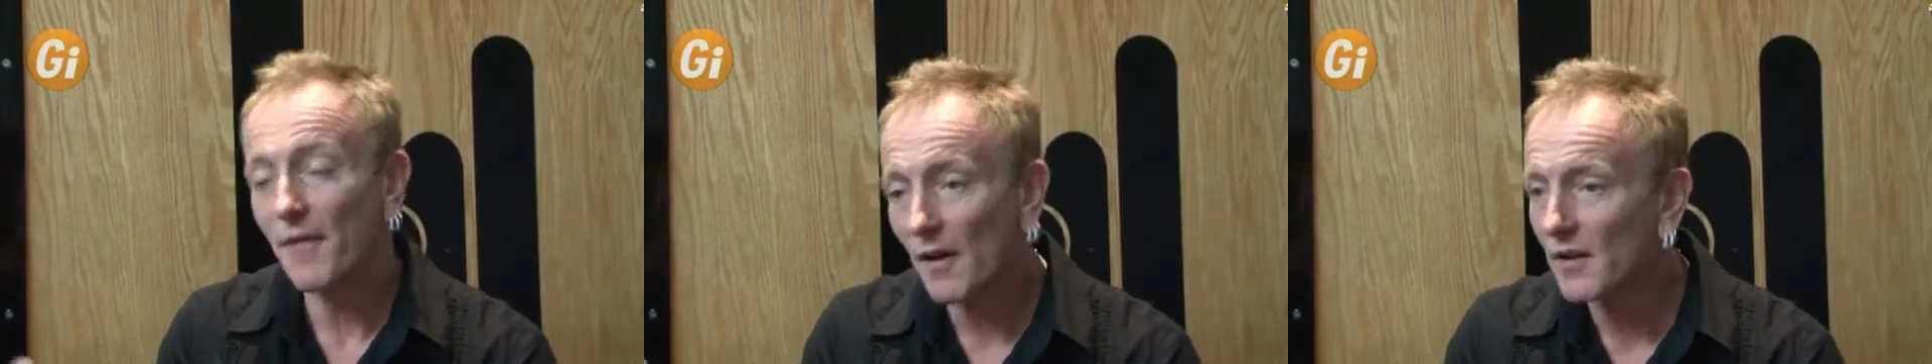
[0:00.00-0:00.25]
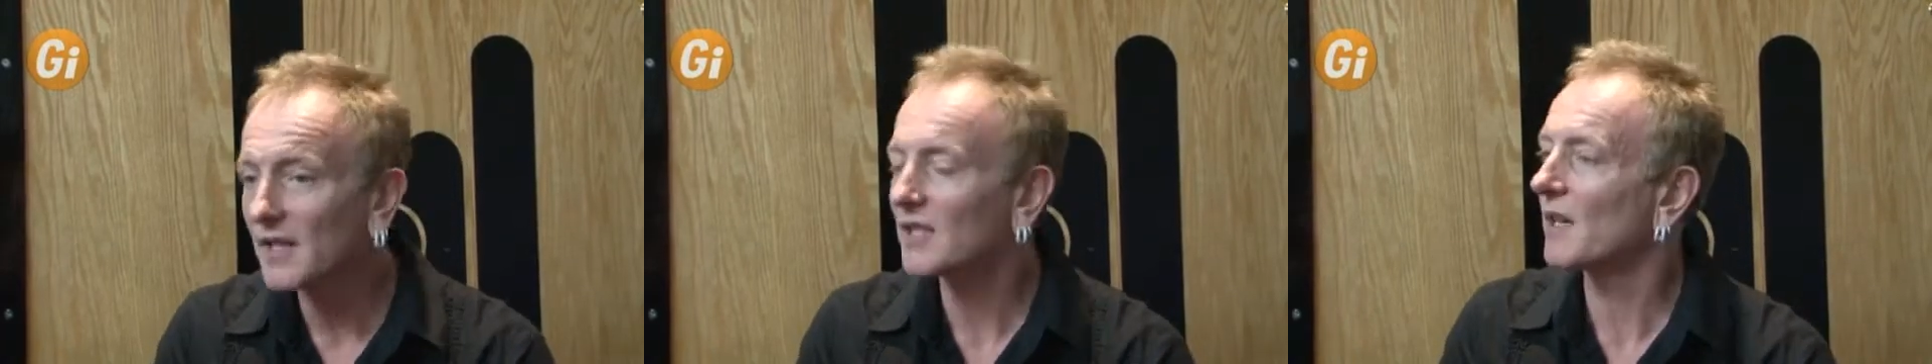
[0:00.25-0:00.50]

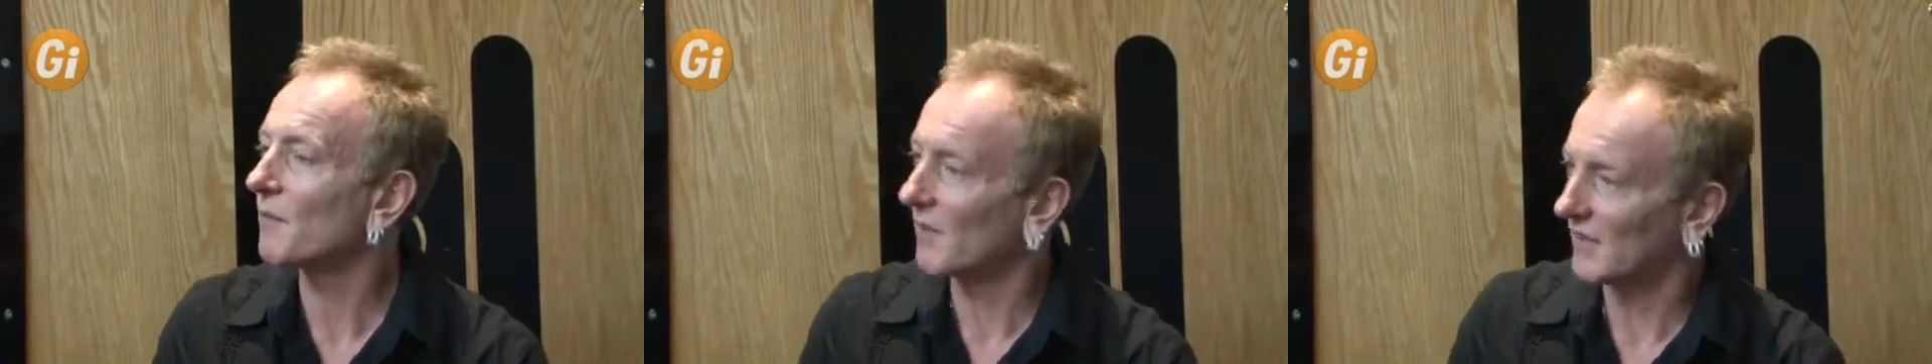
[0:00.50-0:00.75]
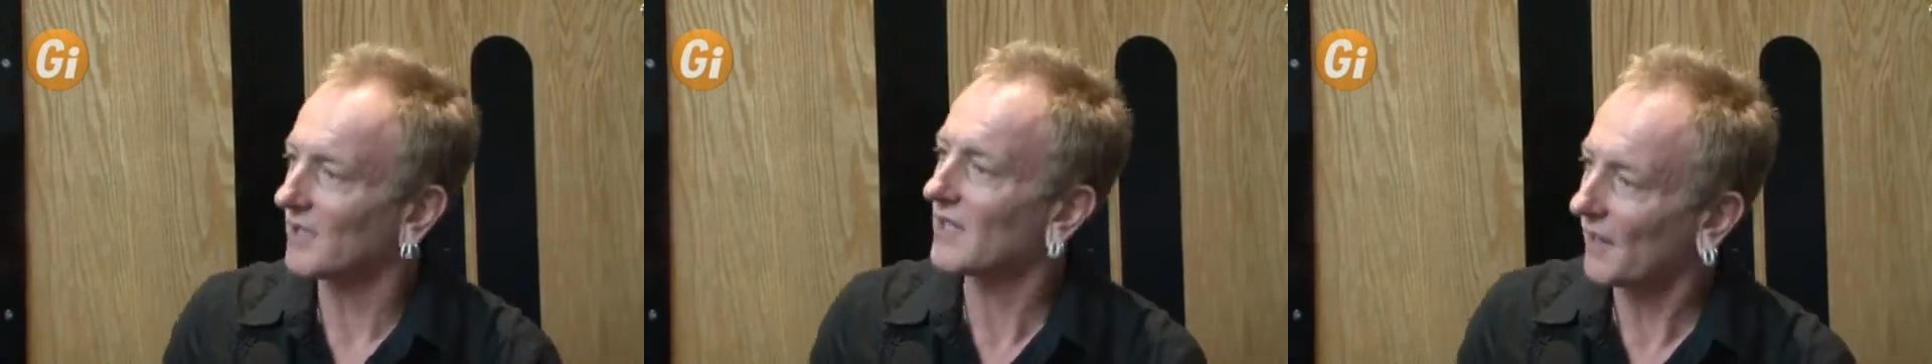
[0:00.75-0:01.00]
Very
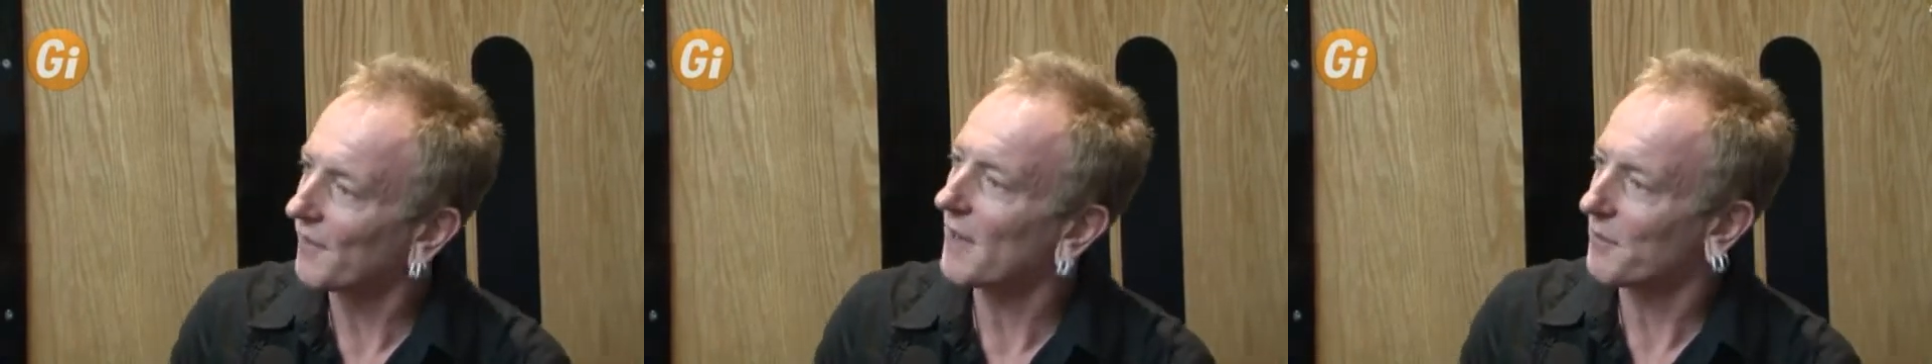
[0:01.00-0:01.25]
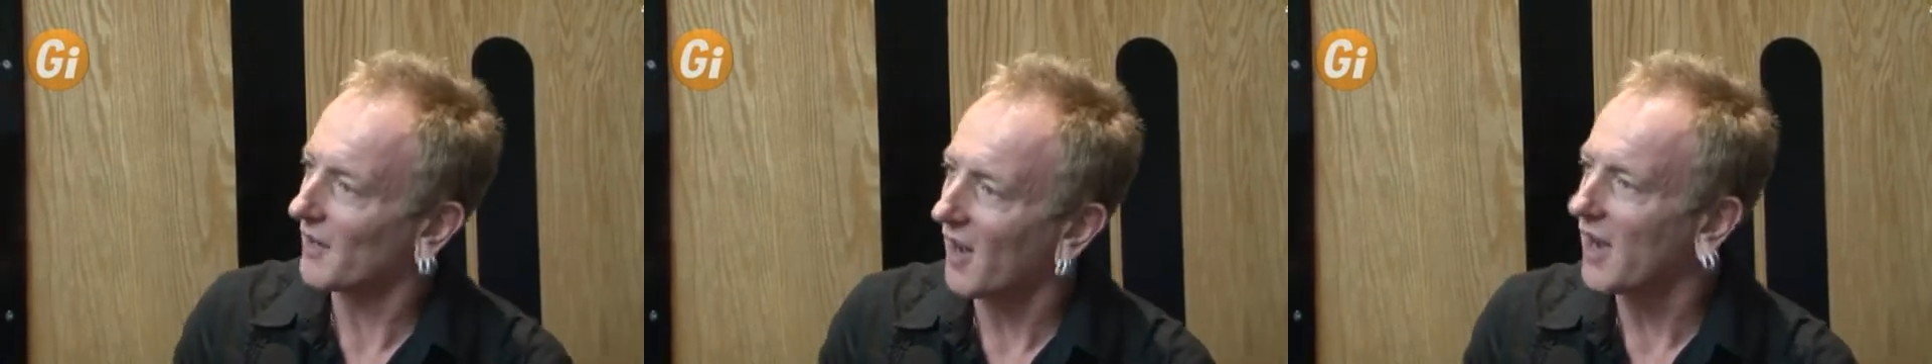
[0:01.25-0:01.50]
similar to Def
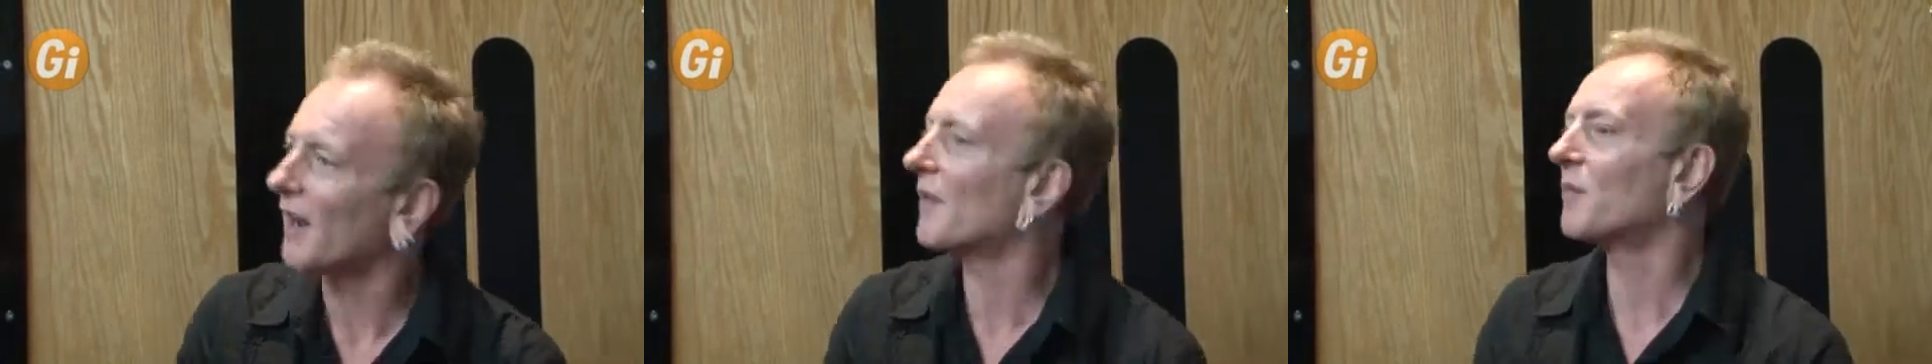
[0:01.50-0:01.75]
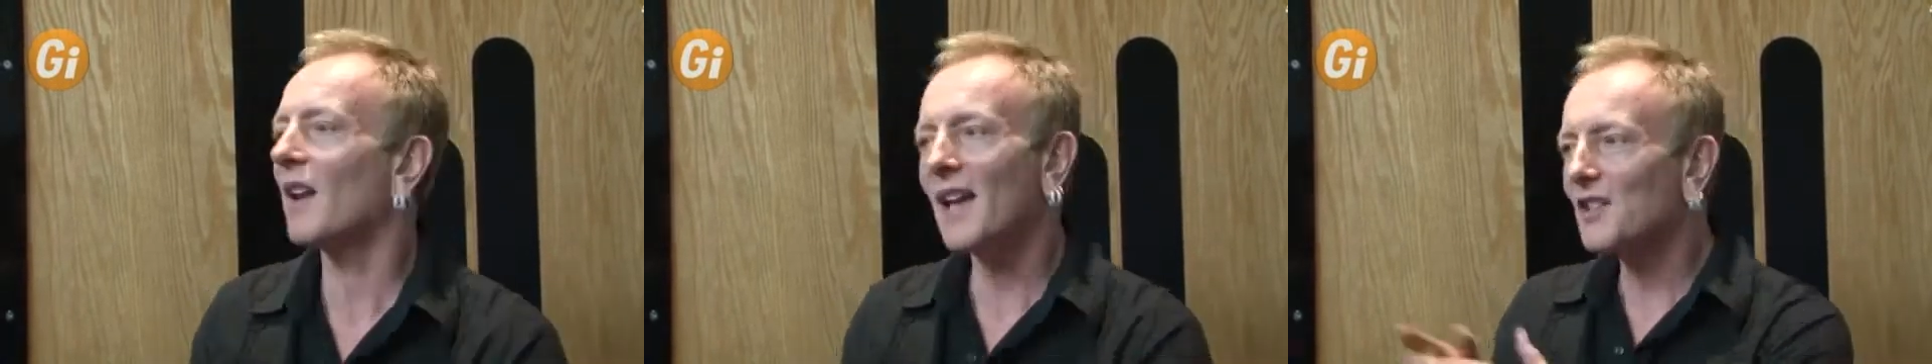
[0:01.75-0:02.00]
Leppard.
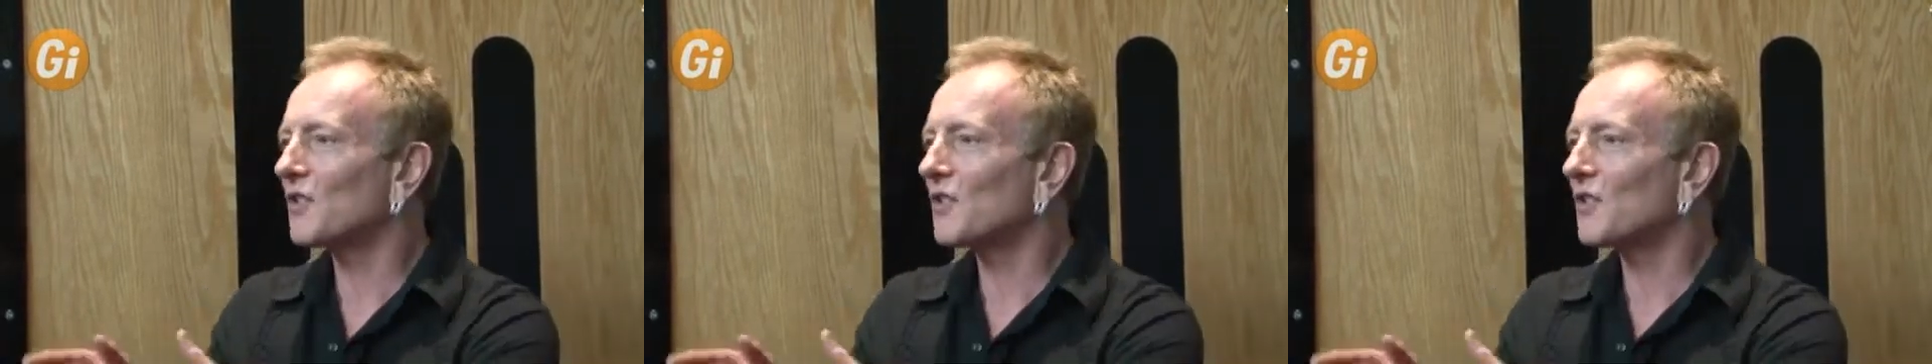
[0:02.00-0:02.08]
I'm glad